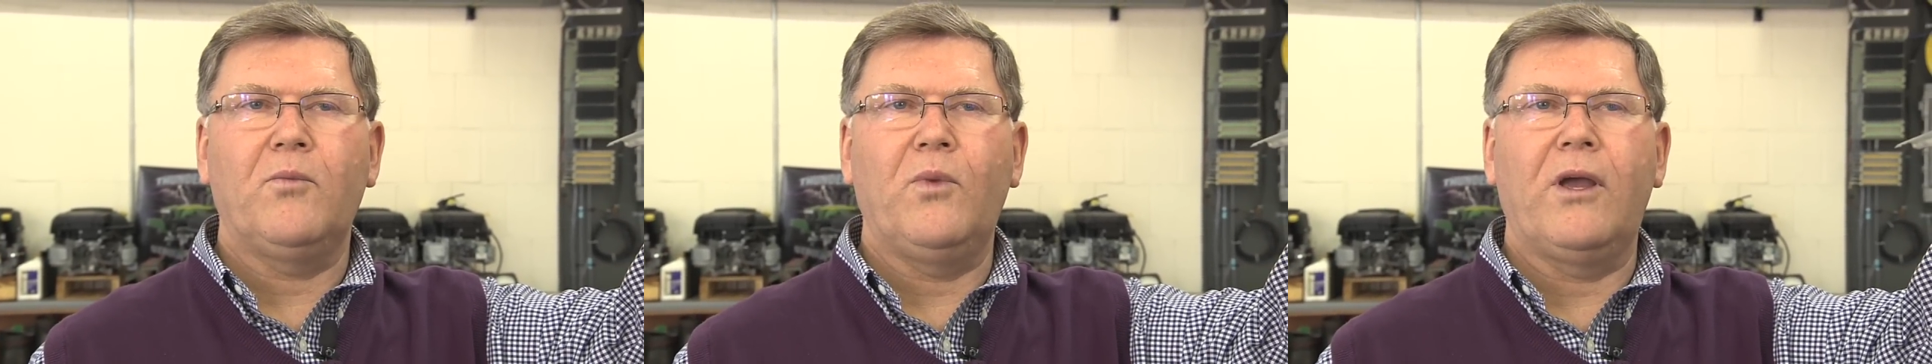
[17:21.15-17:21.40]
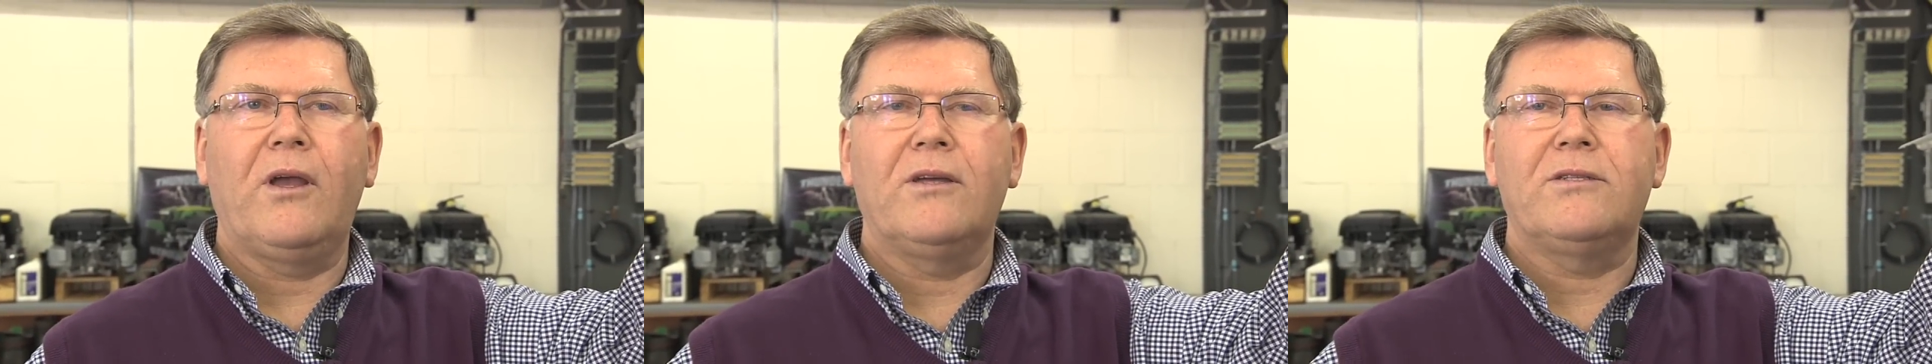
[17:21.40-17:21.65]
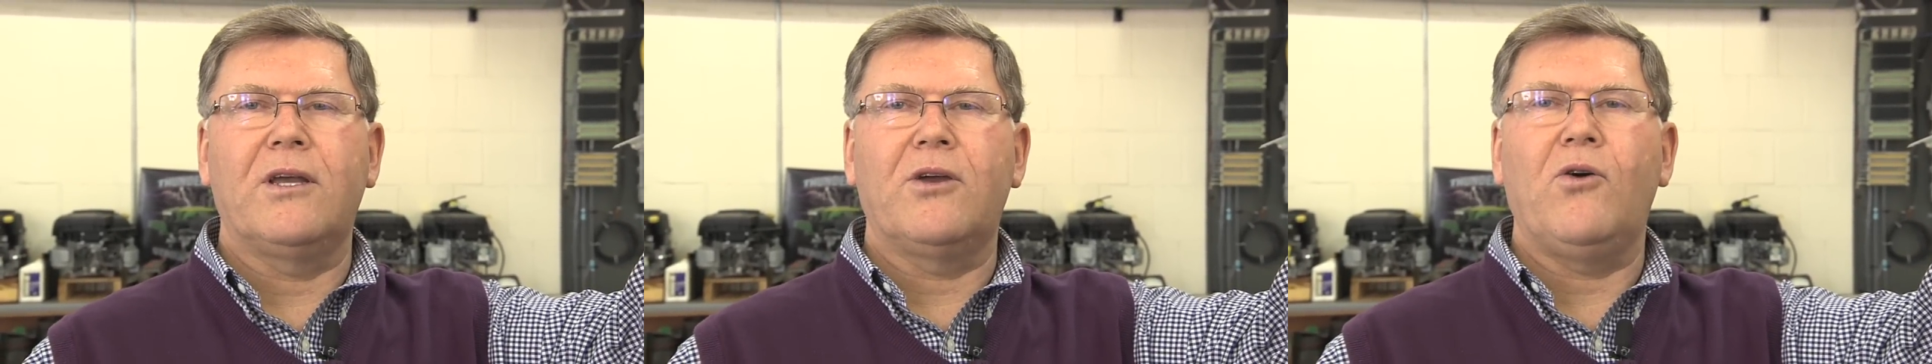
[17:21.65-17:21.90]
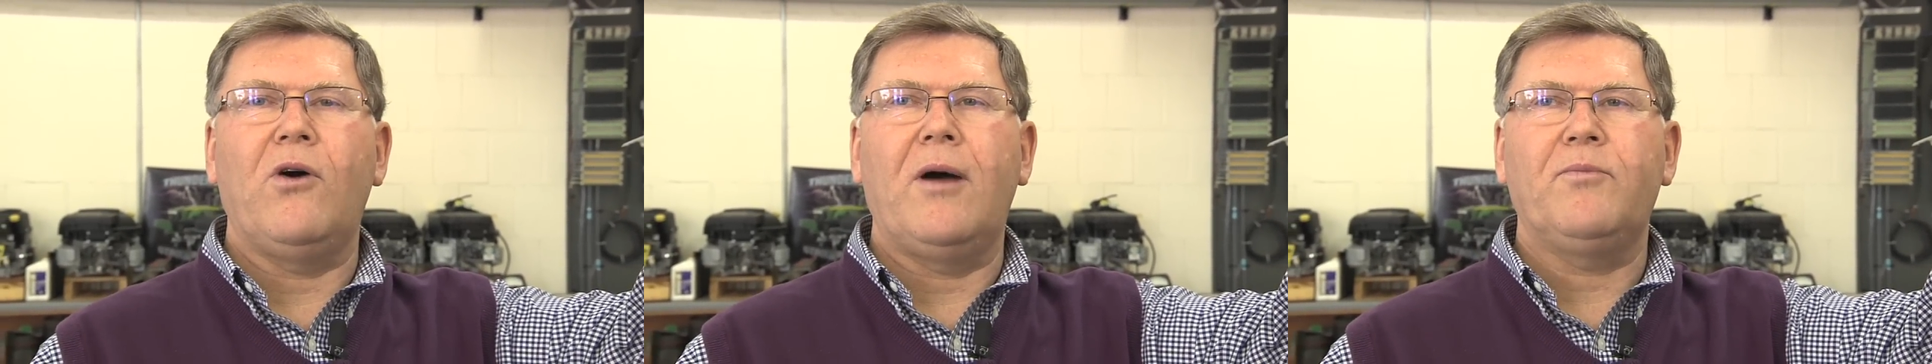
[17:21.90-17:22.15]
because they
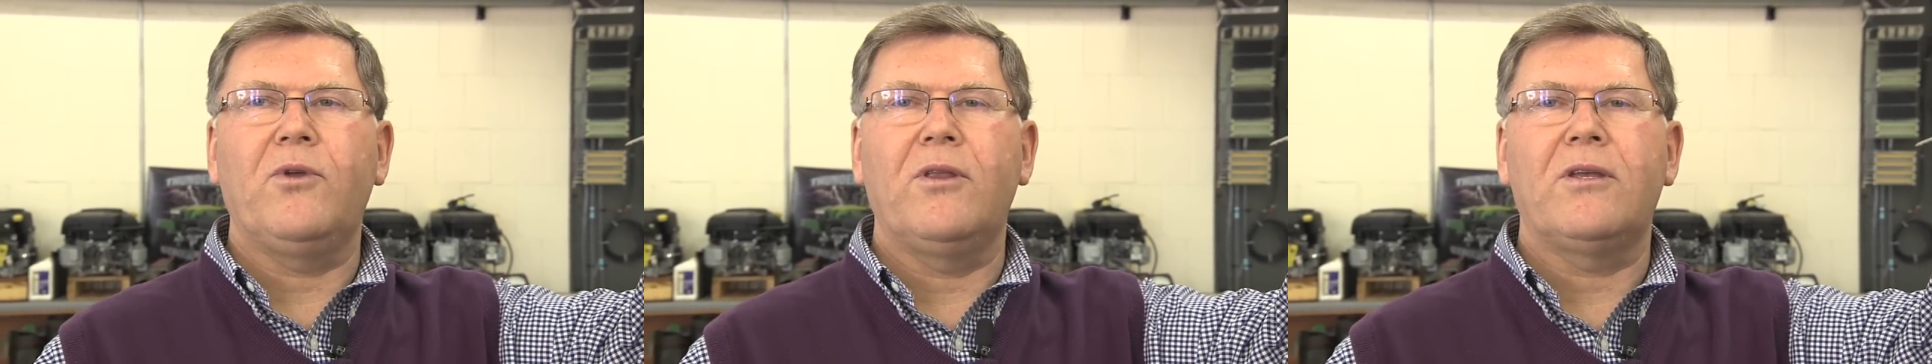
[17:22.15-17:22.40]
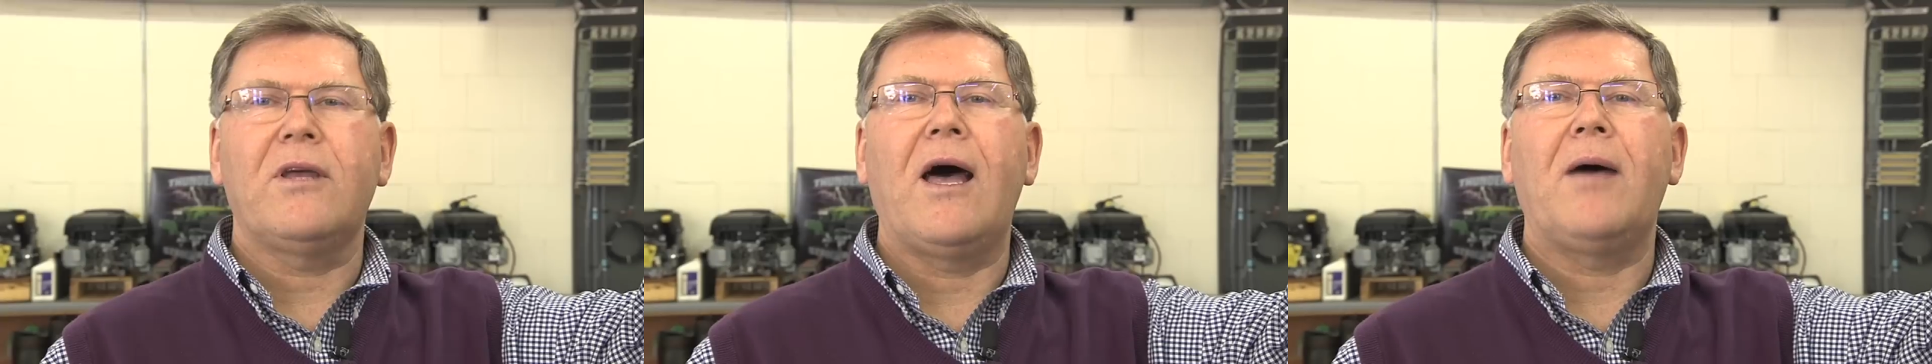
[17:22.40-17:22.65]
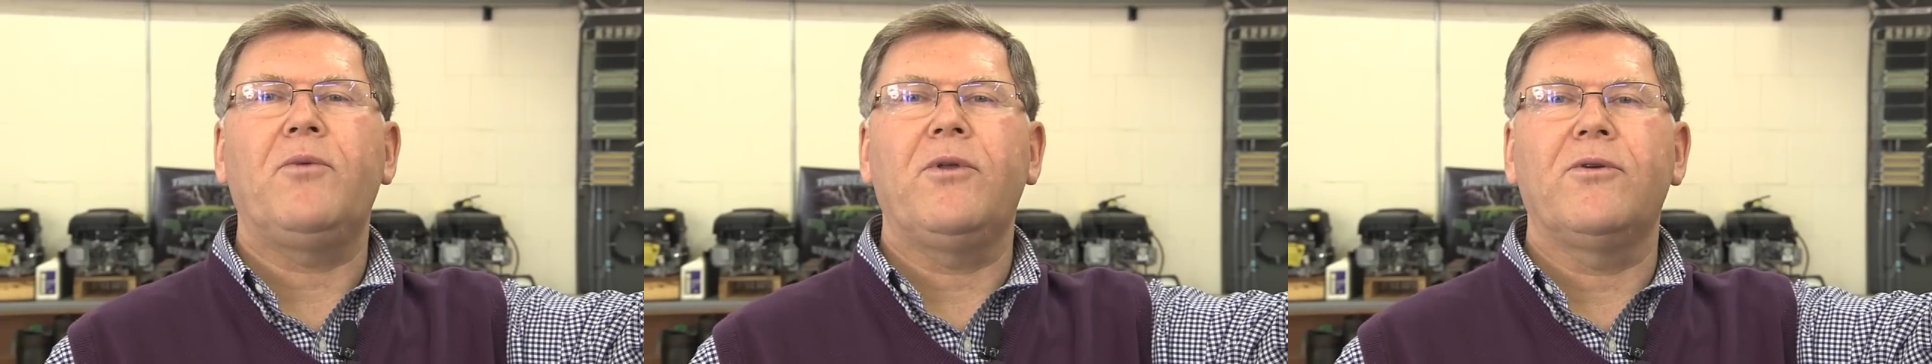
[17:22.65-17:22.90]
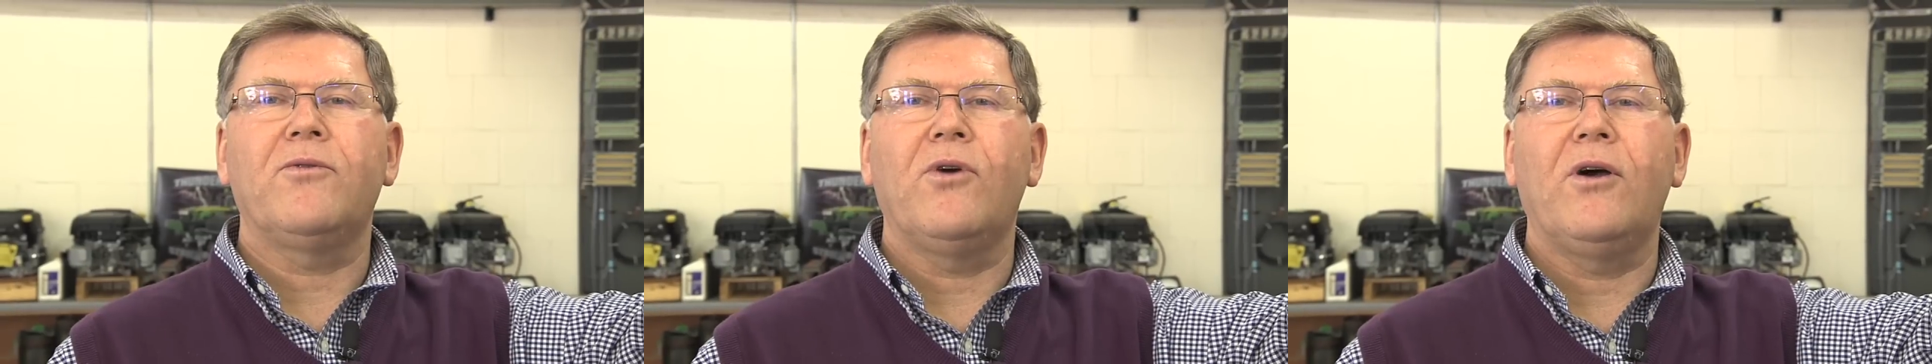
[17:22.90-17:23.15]
go up to the top
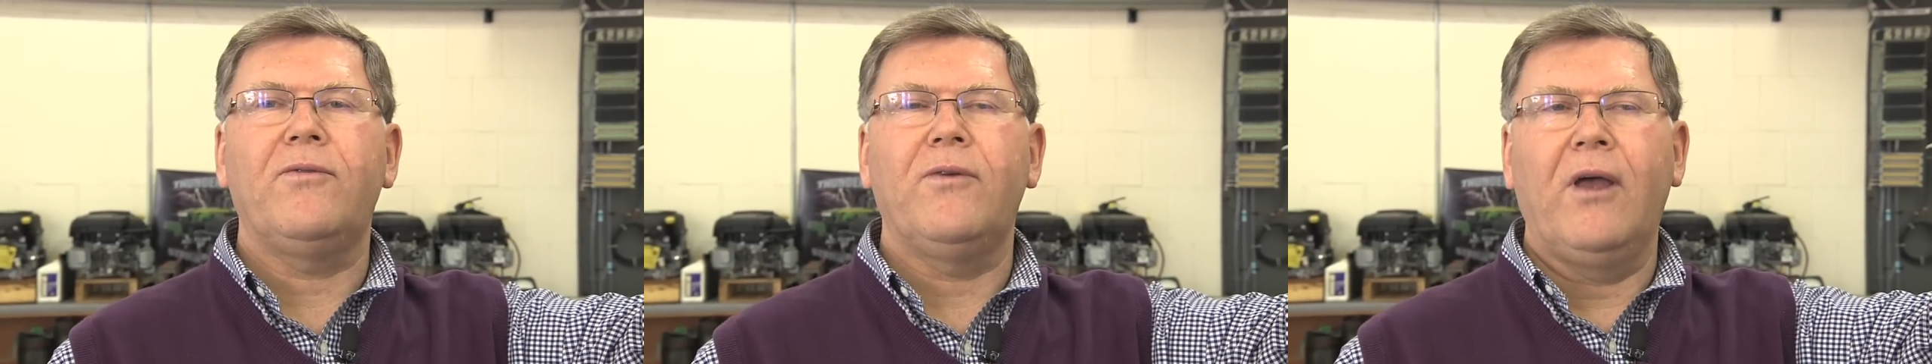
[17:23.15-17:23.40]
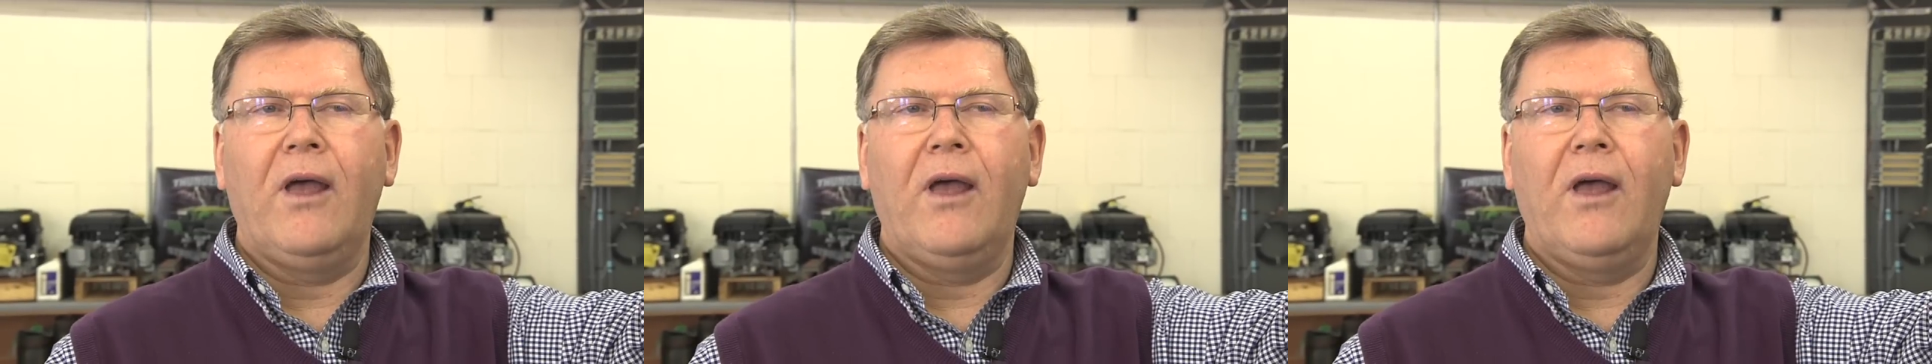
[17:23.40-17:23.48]
of the roof